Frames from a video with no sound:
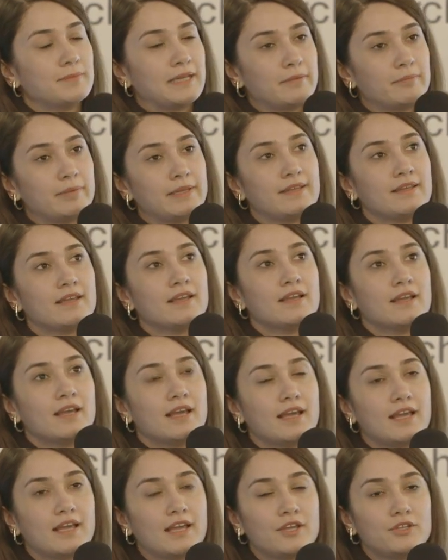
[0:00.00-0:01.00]
maybe
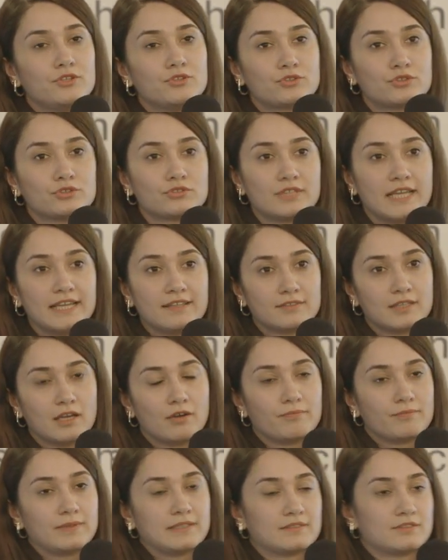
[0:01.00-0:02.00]
you could end
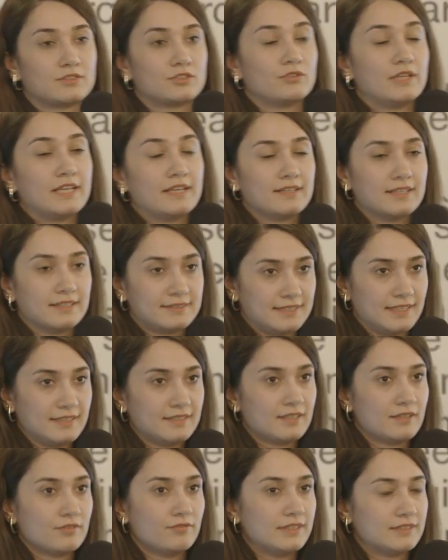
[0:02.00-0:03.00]
up with doing
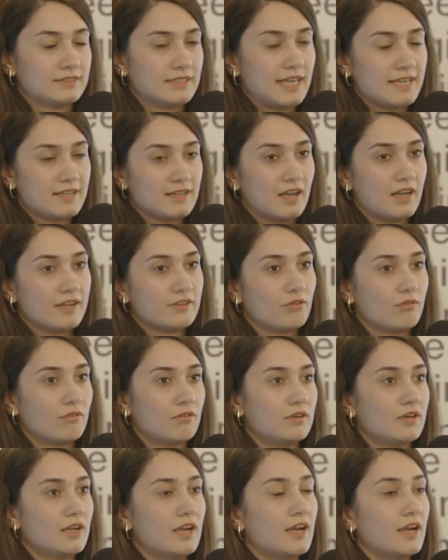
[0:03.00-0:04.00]
nothing with AI,
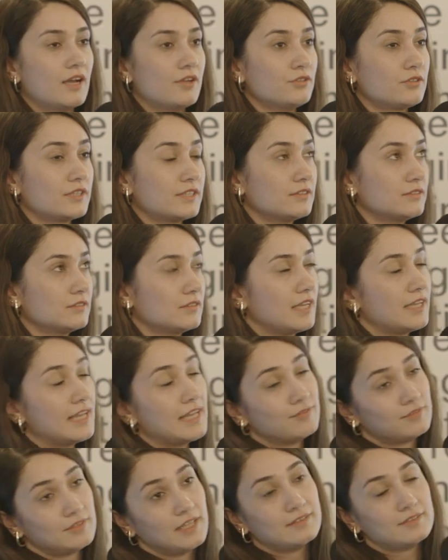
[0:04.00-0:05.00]
or you can
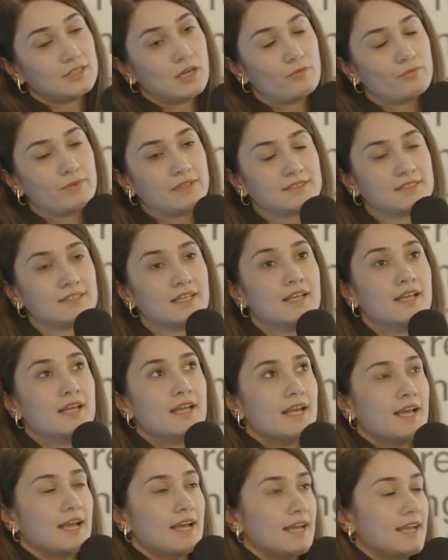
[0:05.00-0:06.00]
end up with
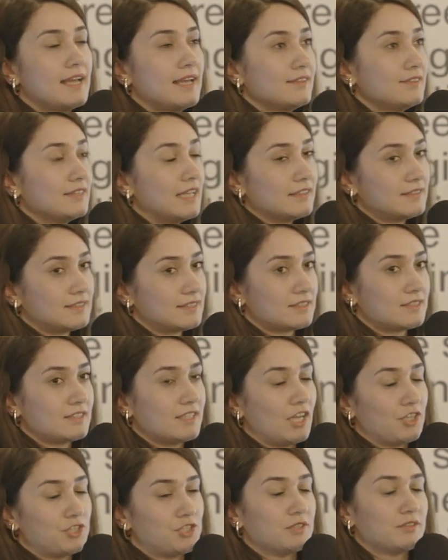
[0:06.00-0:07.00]
not
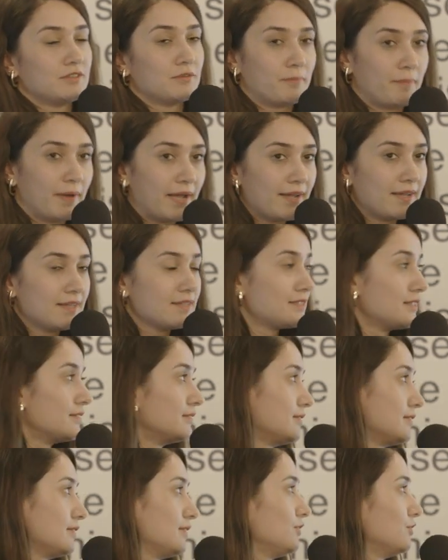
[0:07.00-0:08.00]
catching the pace,
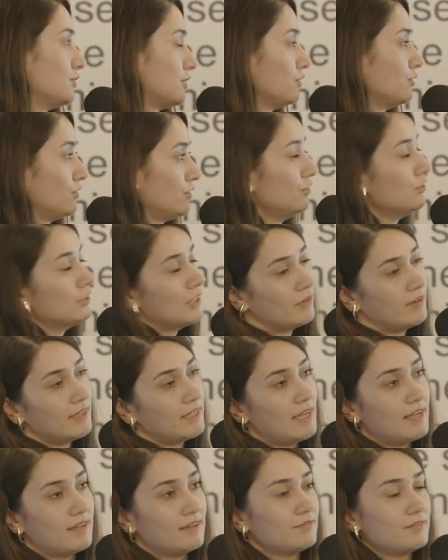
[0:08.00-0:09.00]
and you know,
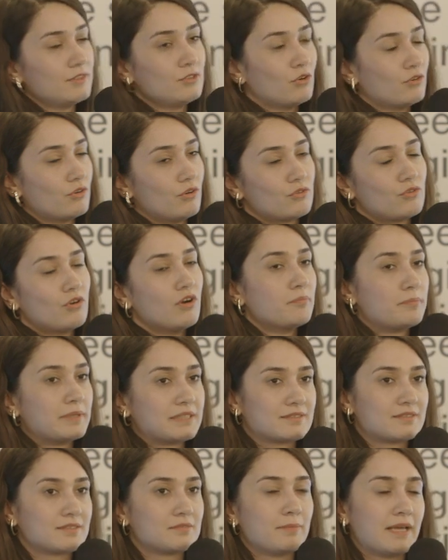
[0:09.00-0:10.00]
your
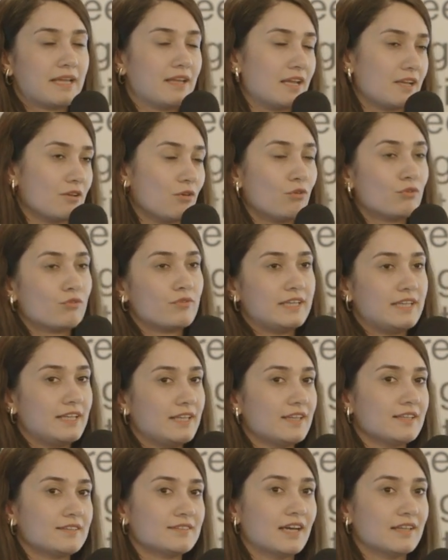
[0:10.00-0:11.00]
competitors may have
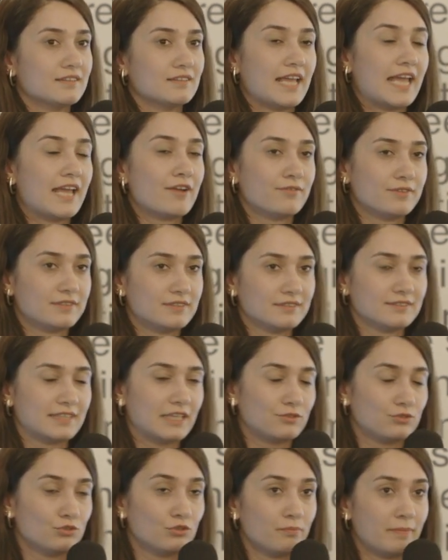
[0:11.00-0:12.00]
already done everything
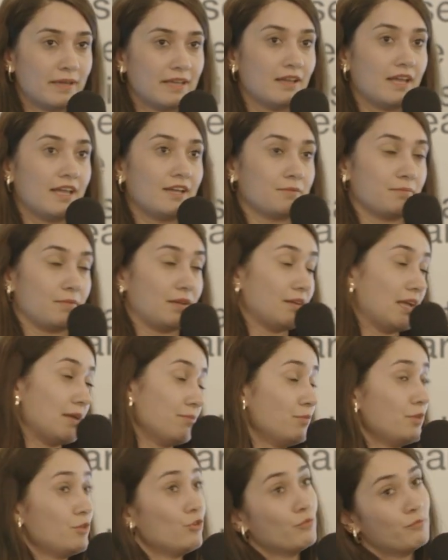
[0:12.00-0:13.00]
that
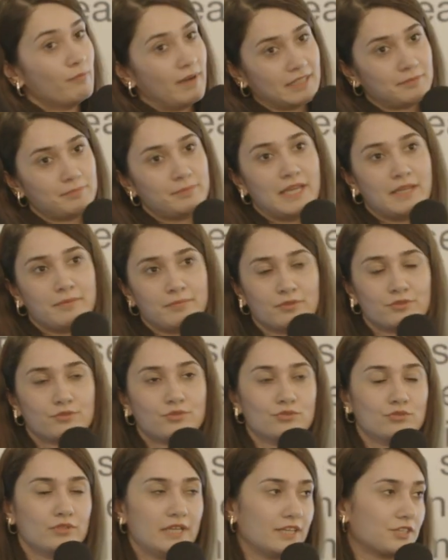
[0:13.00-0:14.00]
you might be able
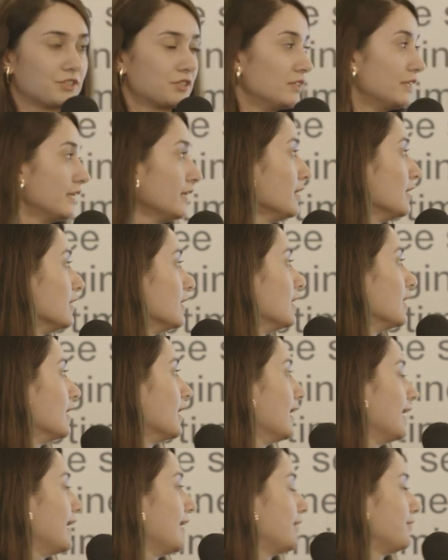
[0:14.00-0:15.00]
to do actually.
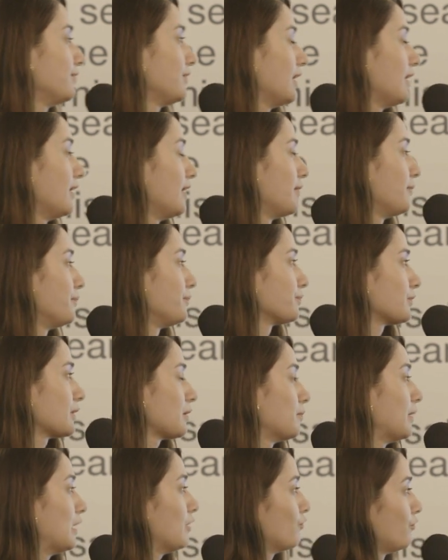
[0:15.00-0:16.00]
And
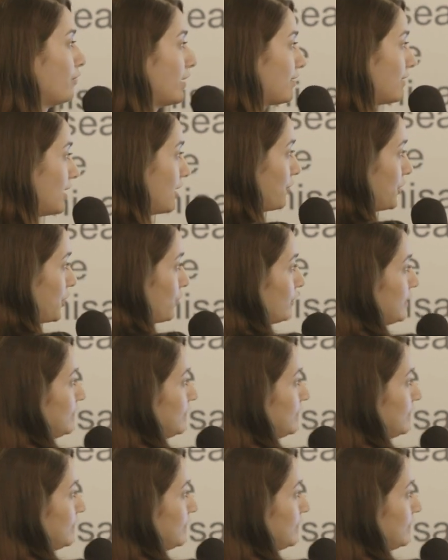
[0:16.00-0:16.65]
but where are you